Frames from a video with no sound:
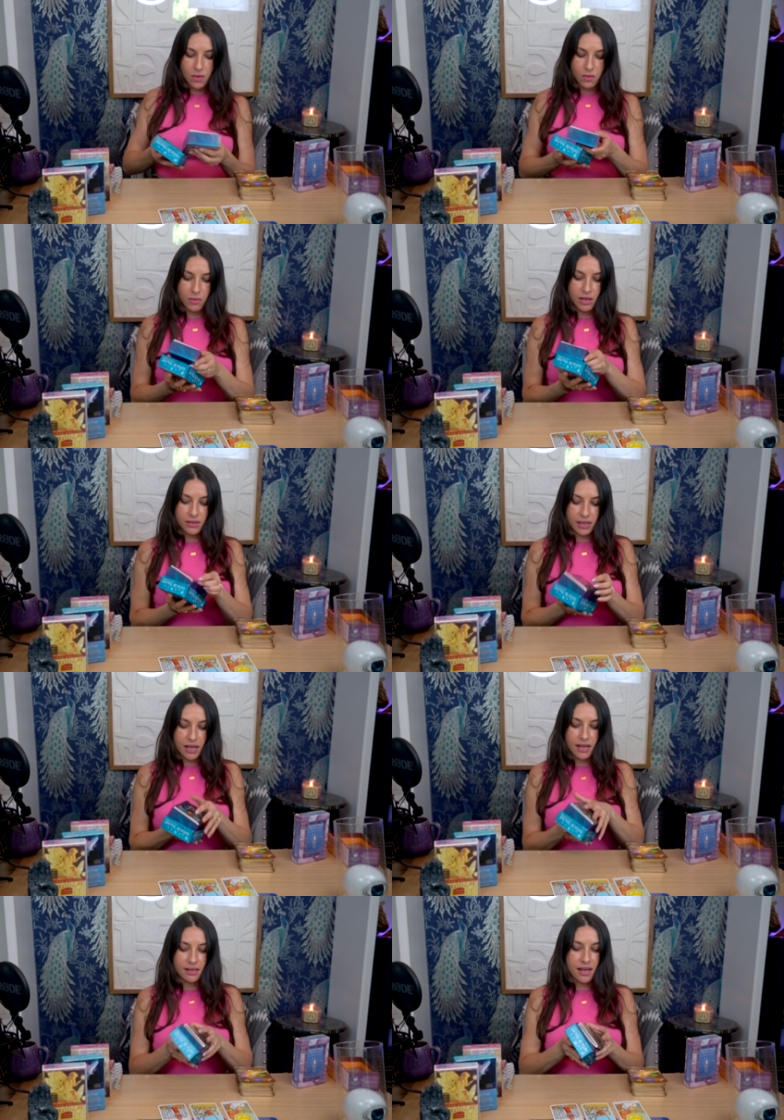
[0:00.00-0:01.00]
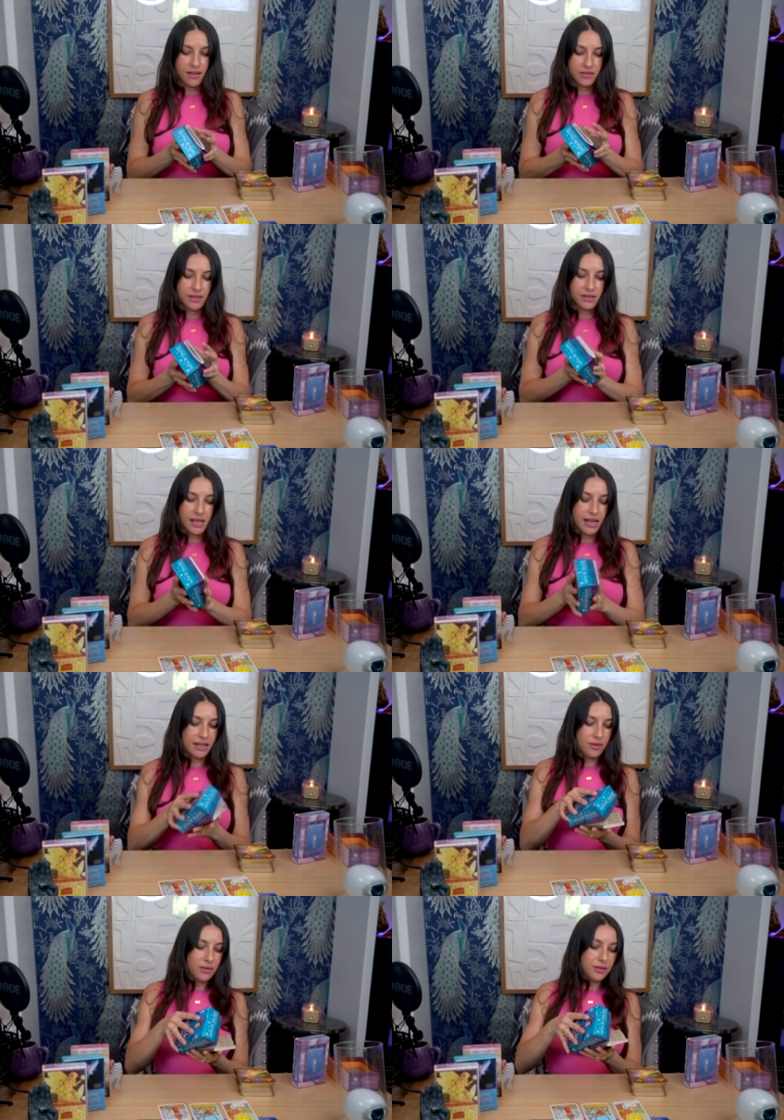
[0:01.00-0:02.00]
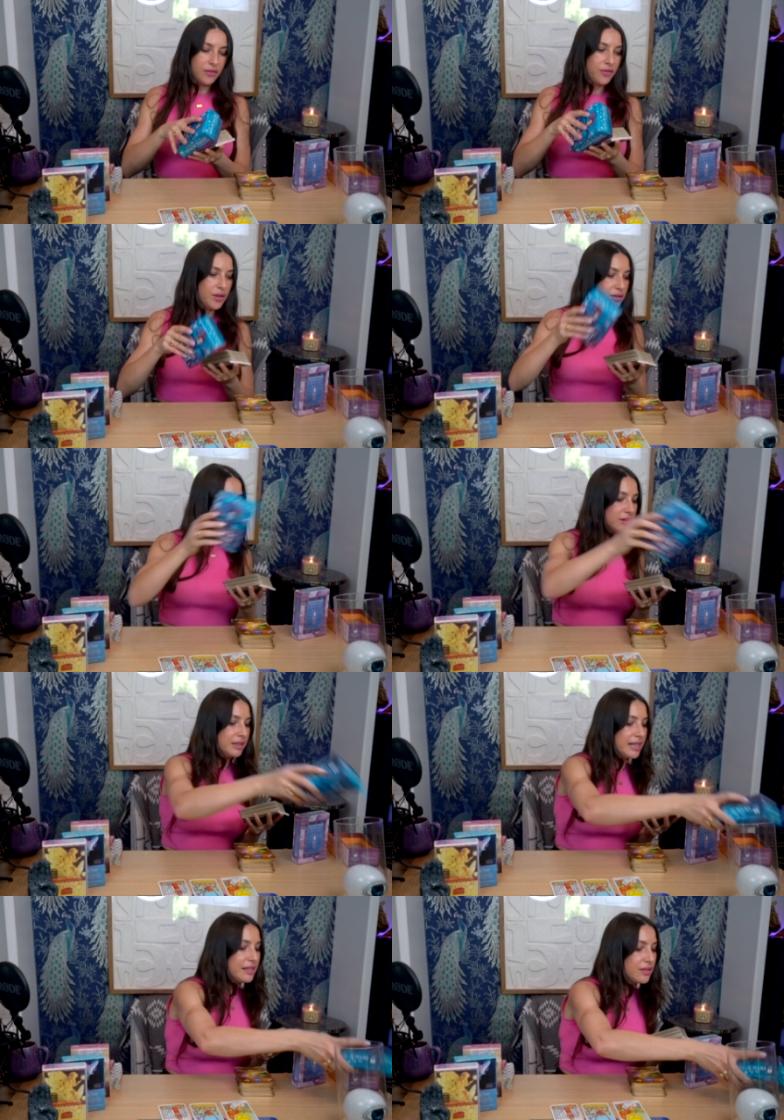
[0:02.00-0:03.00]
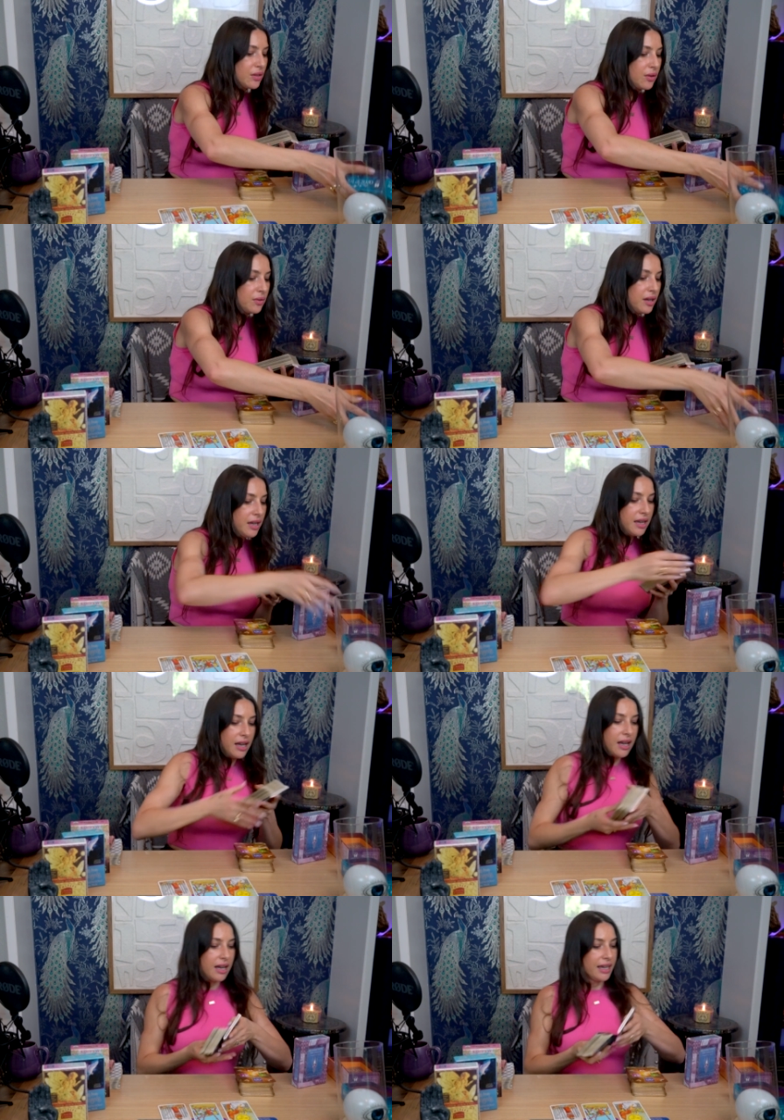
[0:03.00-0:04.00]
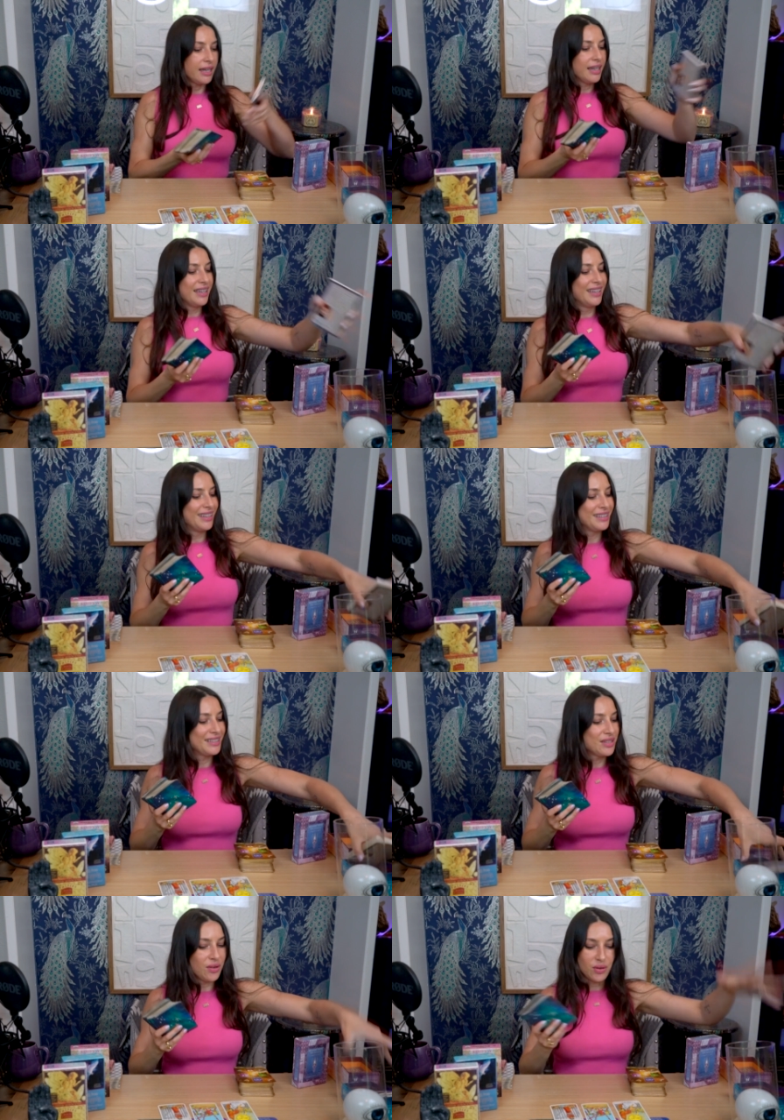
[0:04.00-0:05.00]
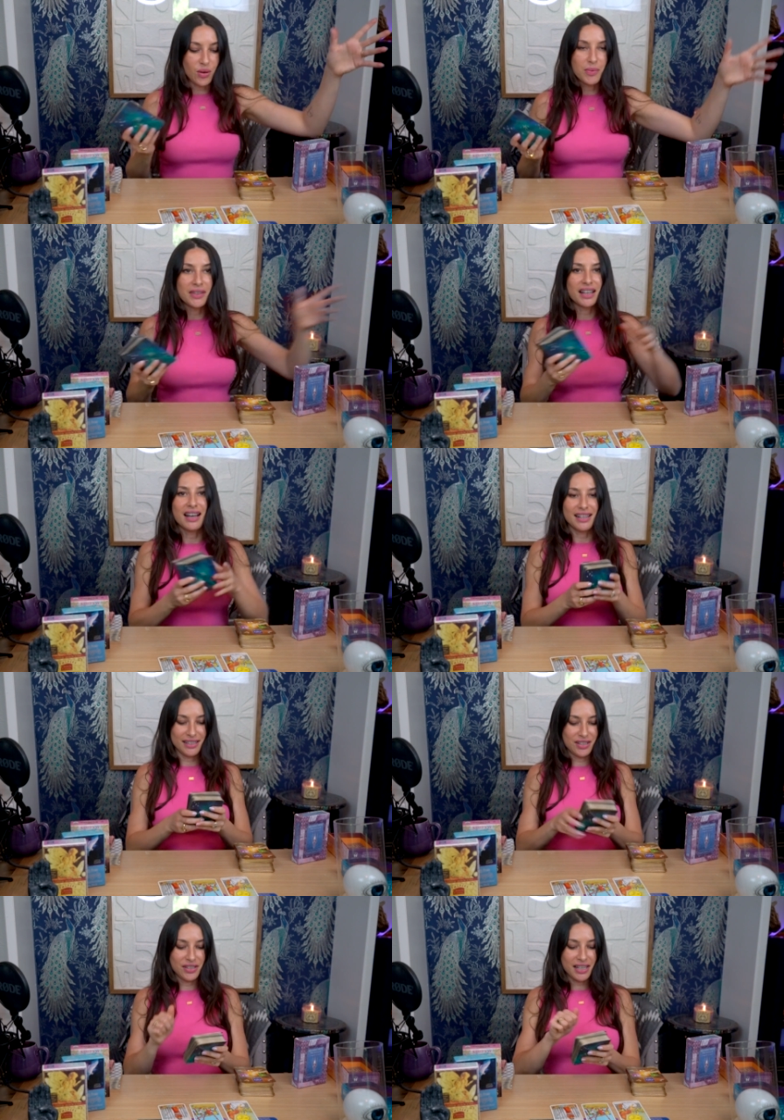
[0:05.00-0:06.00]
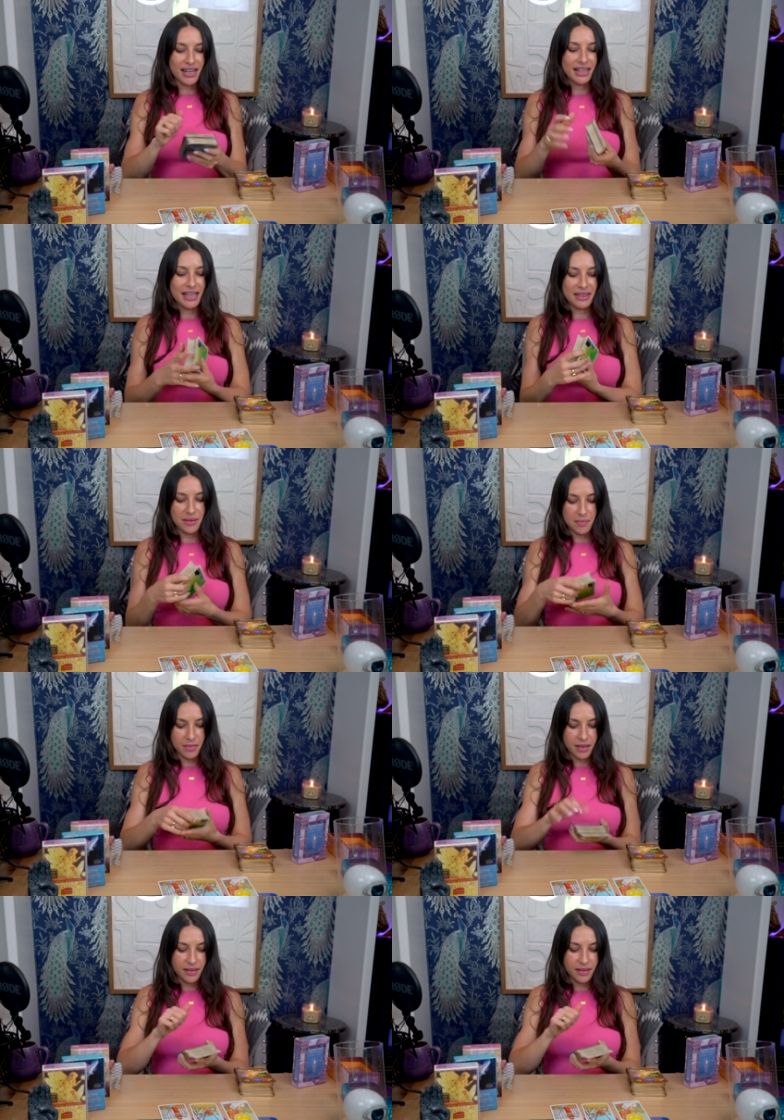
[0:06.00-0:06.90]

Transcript: What else the cards have to say? You're on the first one on the list, so I don't open the cards. I just kind of let them